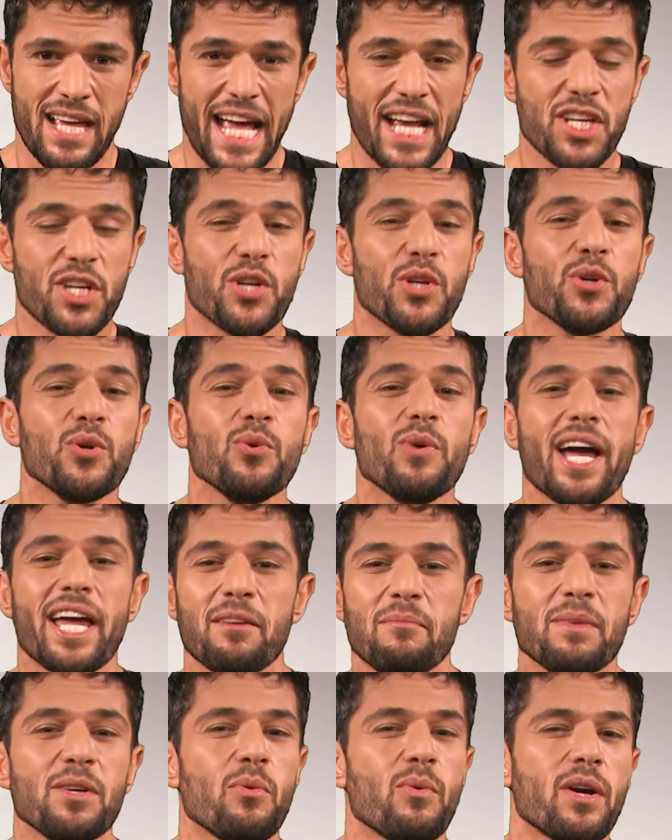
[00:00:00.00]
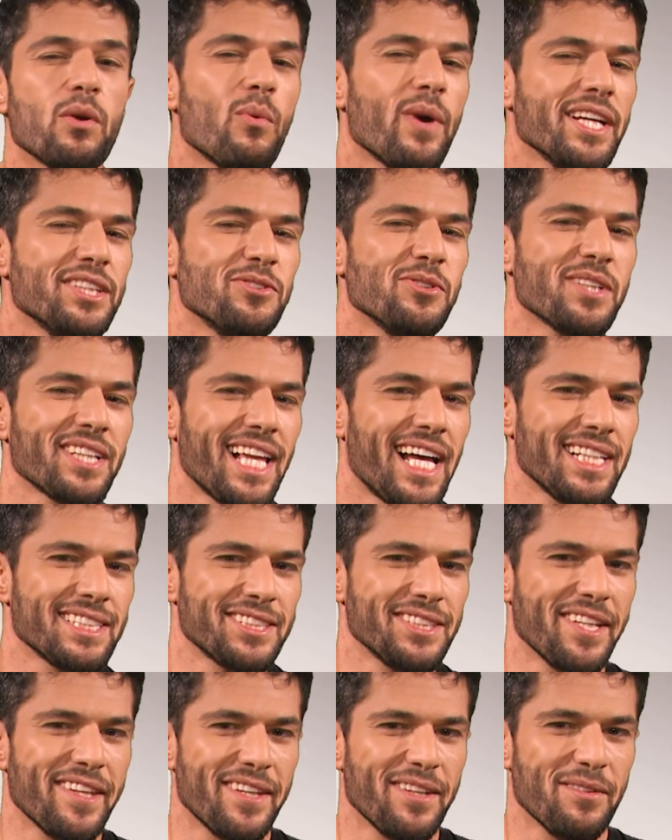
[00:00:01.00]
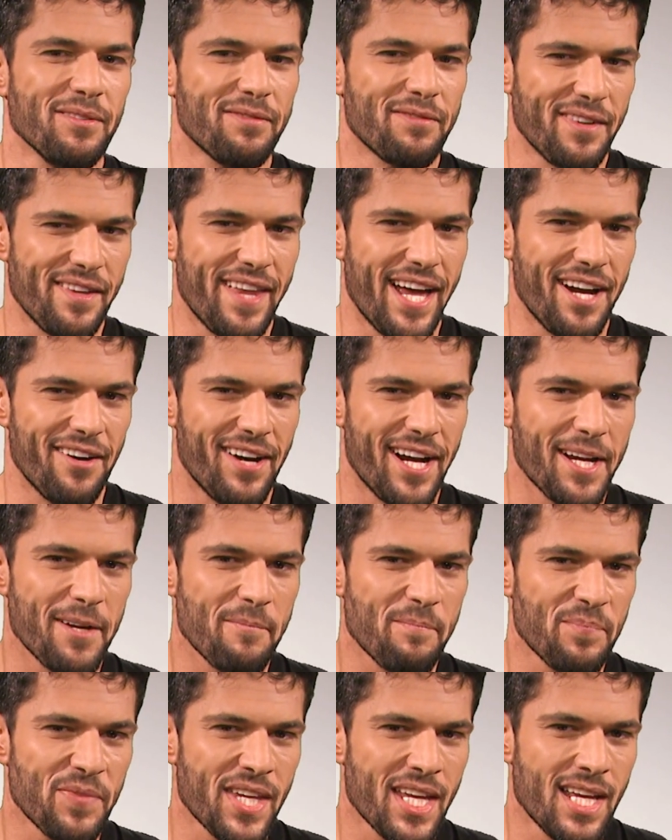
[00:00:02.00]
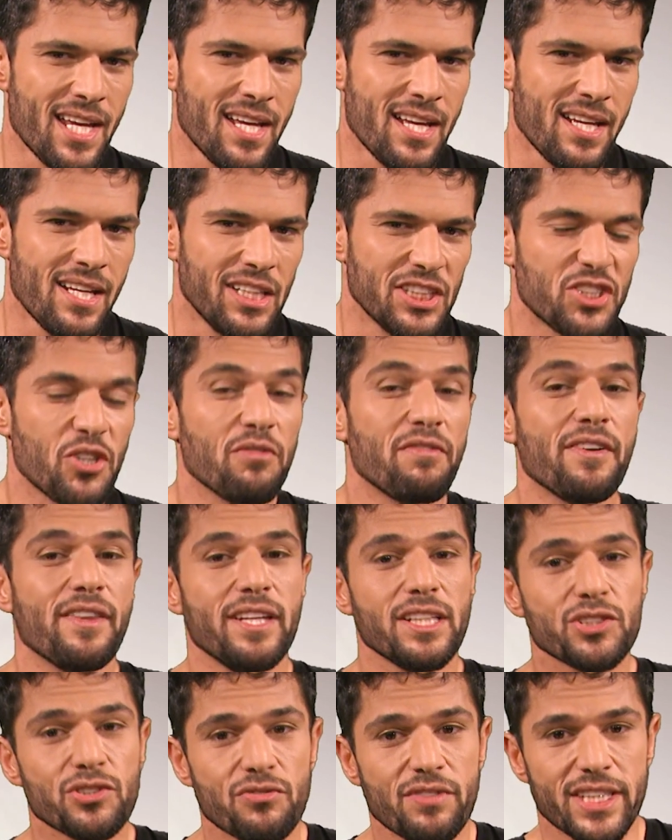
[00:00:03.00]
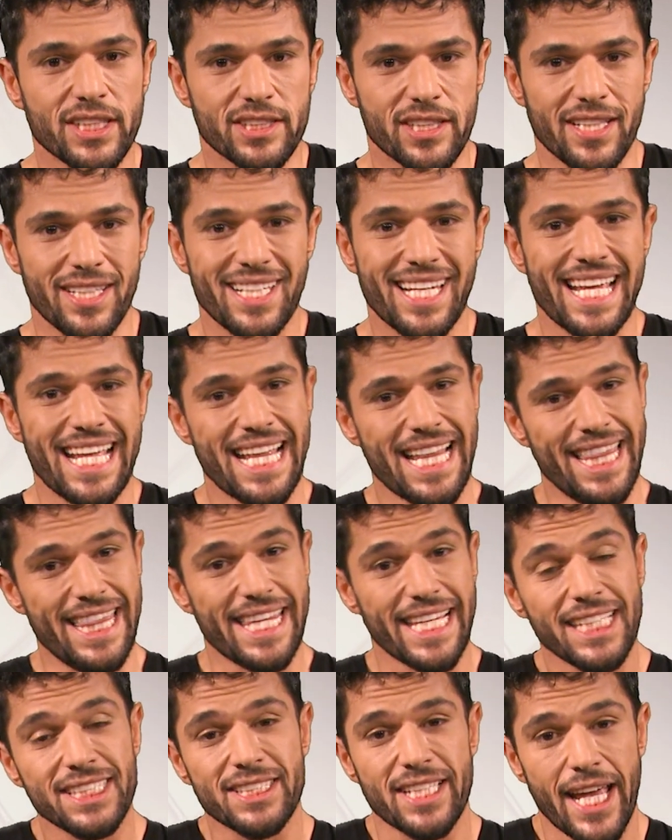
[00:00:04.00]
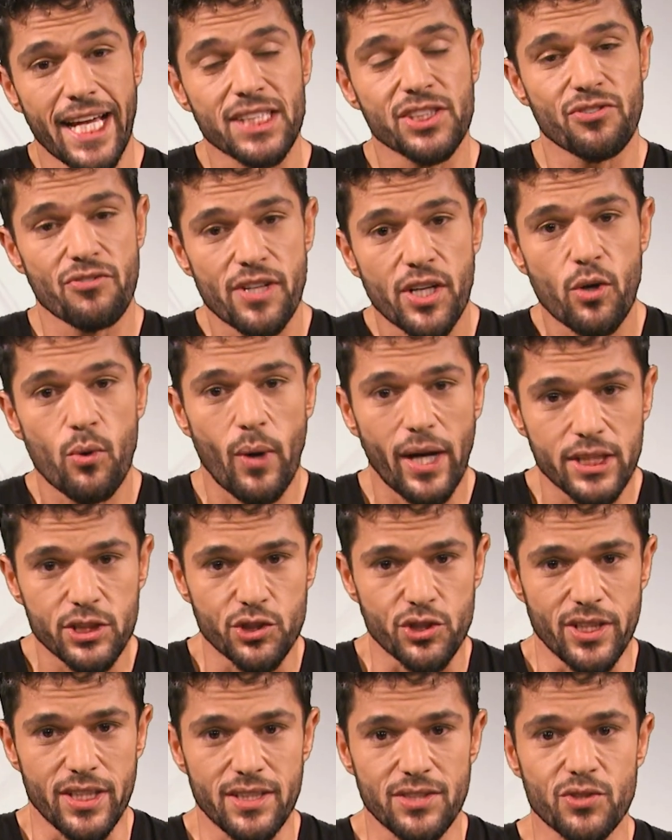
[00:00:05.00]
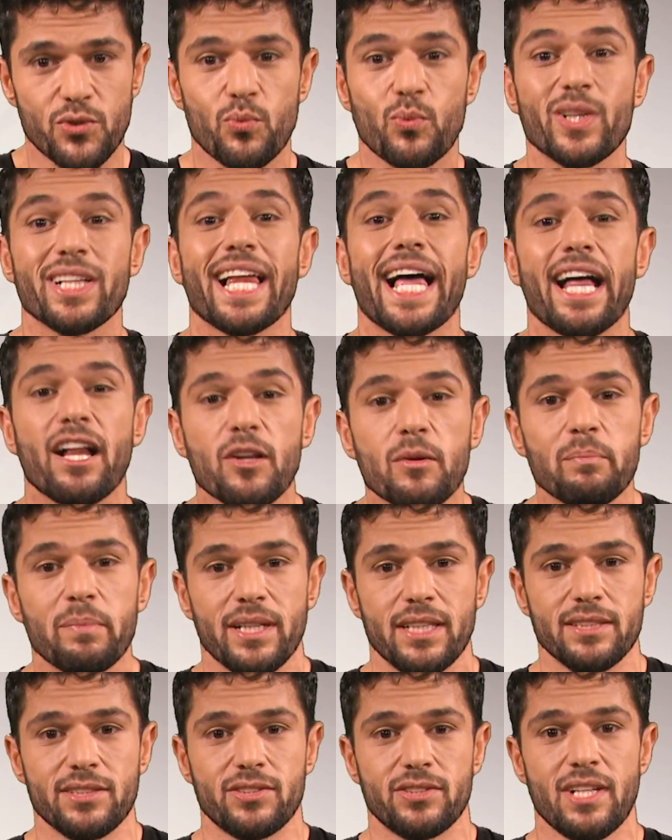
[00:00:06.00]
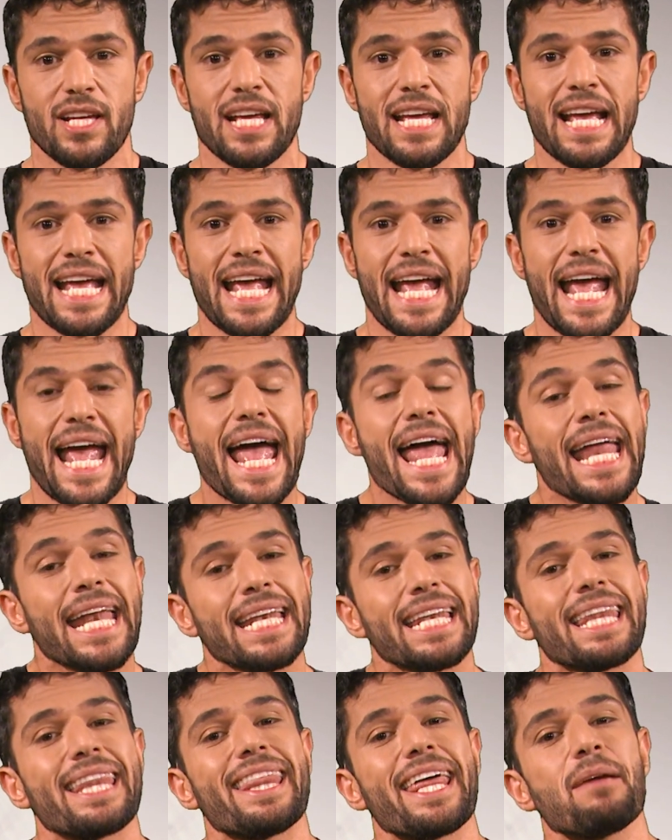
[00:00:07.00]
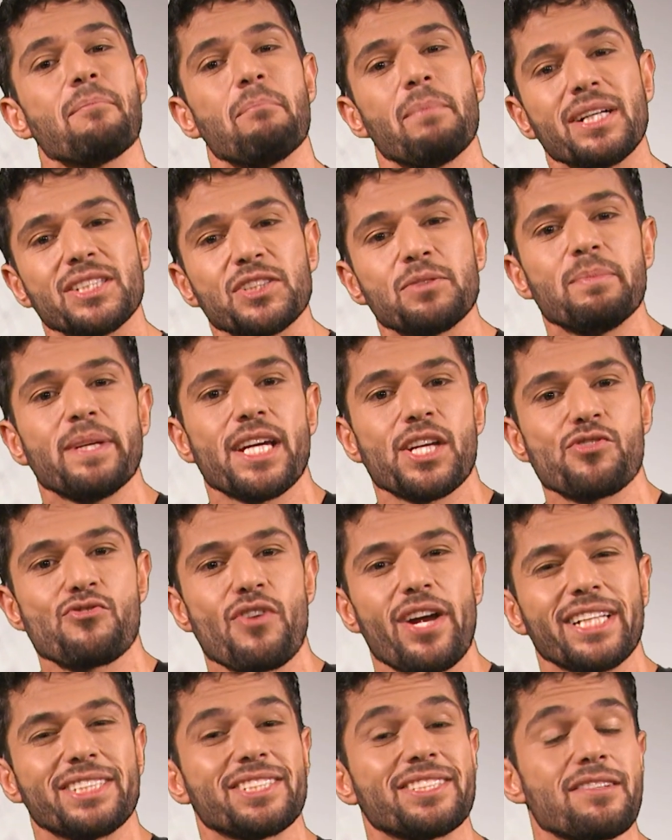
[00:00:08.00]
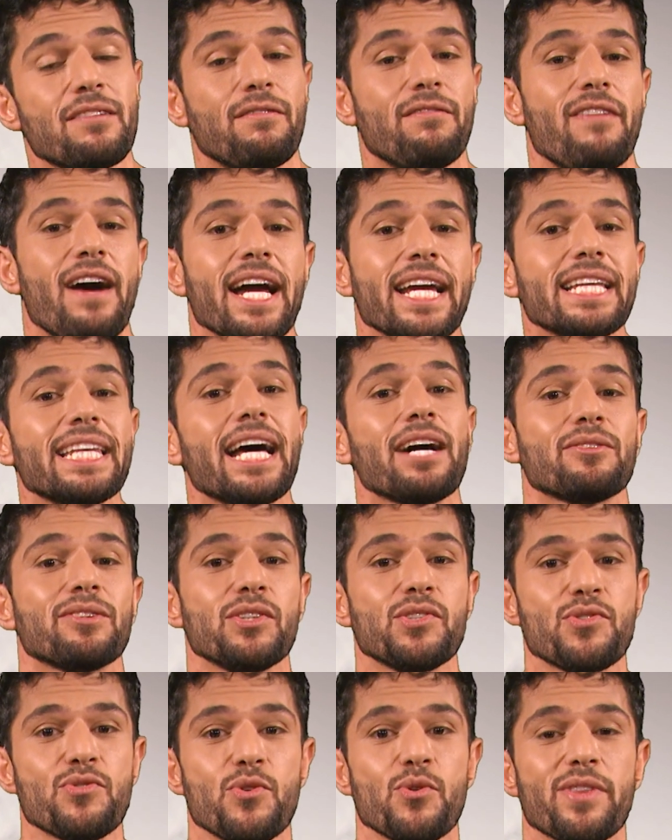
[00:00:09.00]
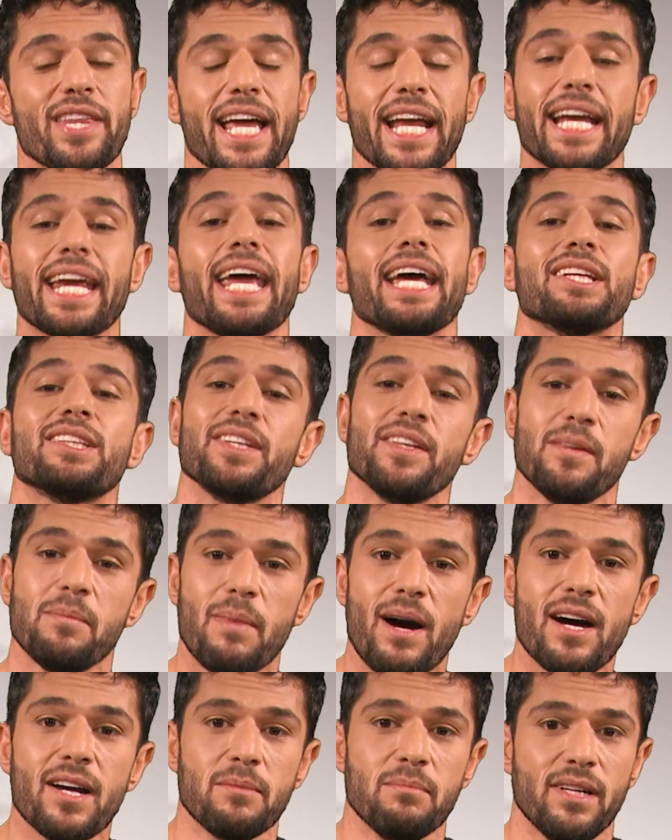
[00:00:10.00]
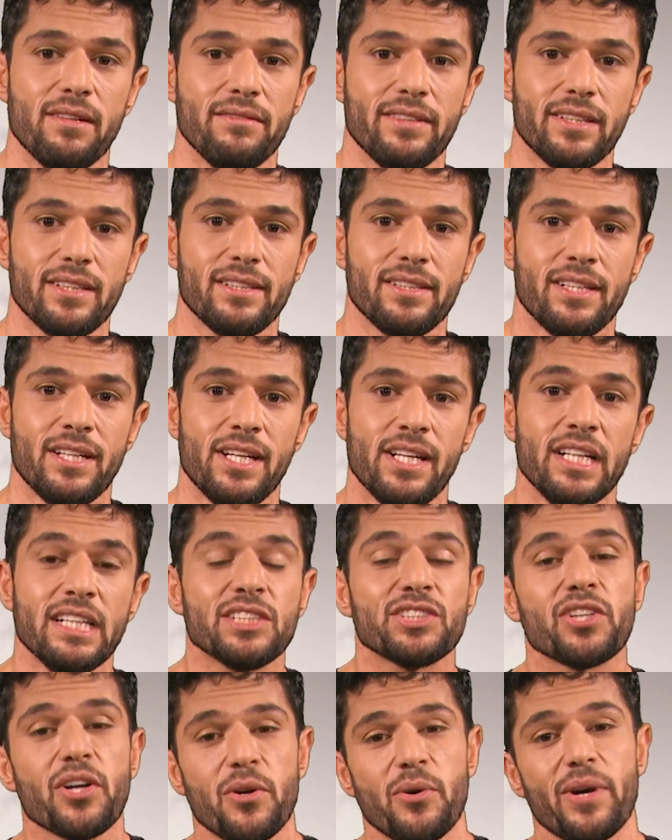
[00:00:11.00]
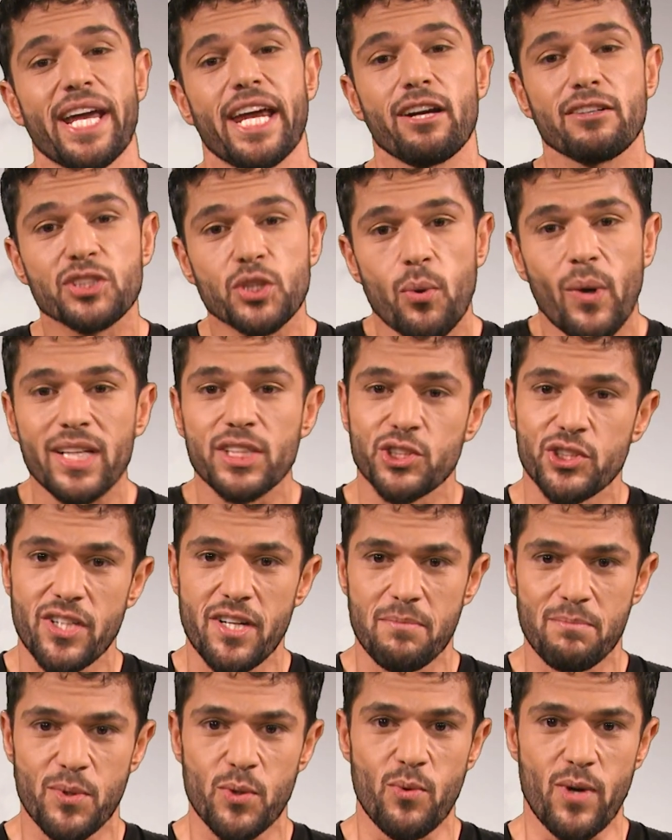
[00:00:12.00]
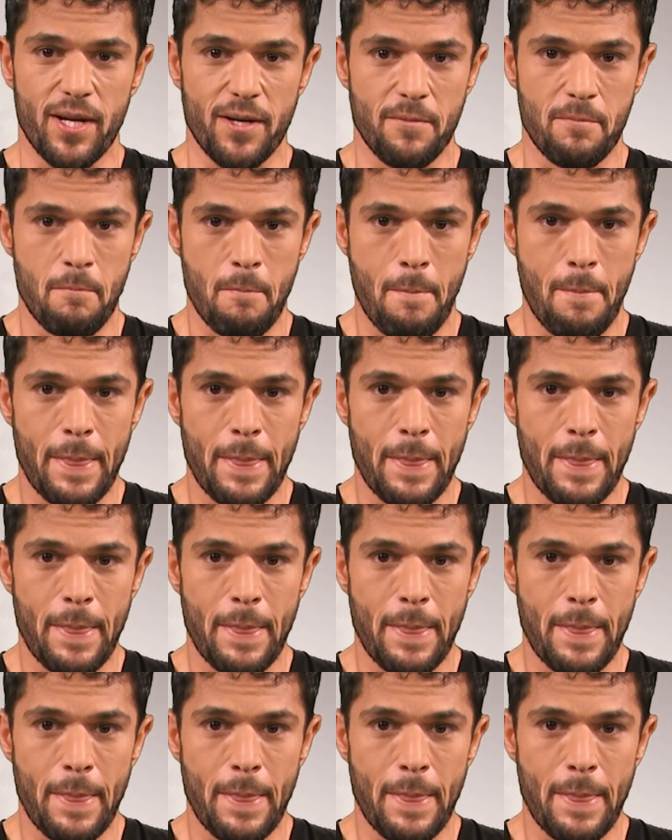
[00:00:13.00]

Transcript: And you and me, we're way too classy for that, right? So for this reason, these next three questions will help us, and they must be addressed to find out the truth and get to the bottom of it. So here's question number one.